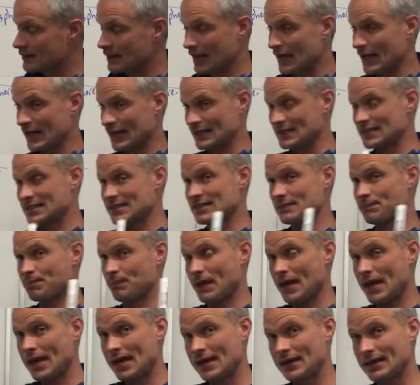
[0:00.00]
they
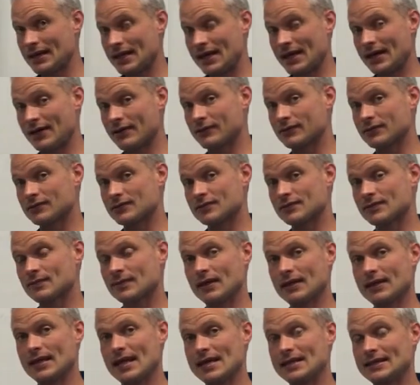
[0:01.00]
expand out,
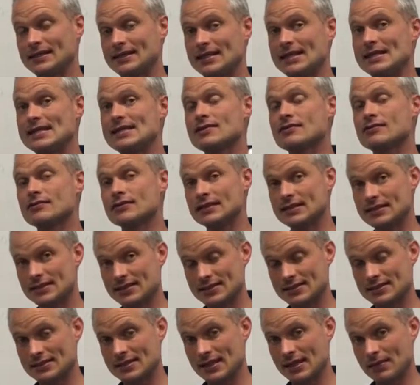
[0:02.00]
and that
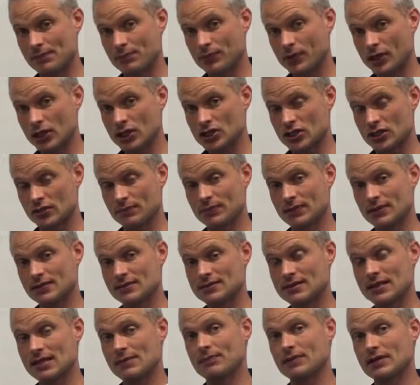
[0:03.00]
decreases their pressure
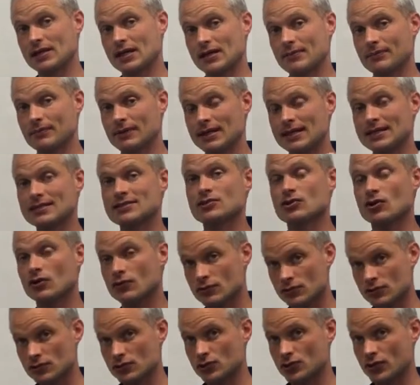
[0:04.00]
because they become less
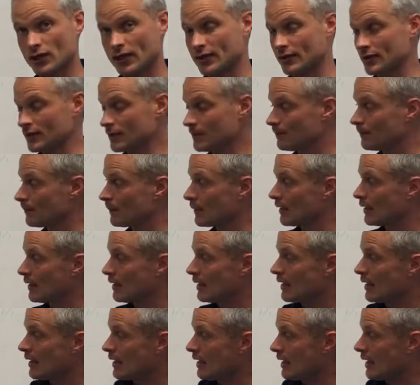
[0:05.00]
concentrated.
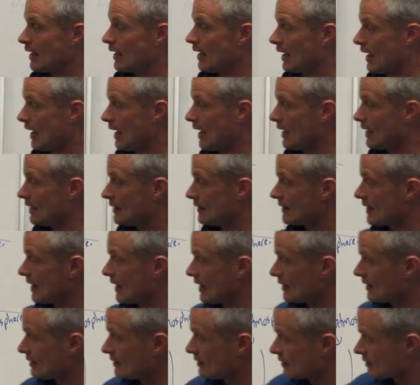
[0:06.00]
And
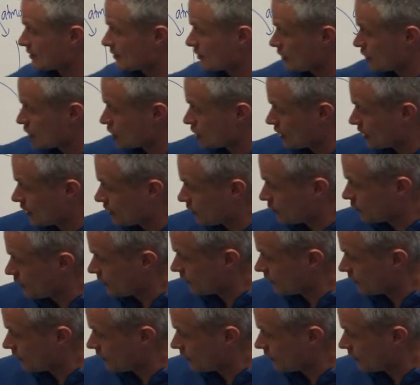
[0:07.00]
that is associated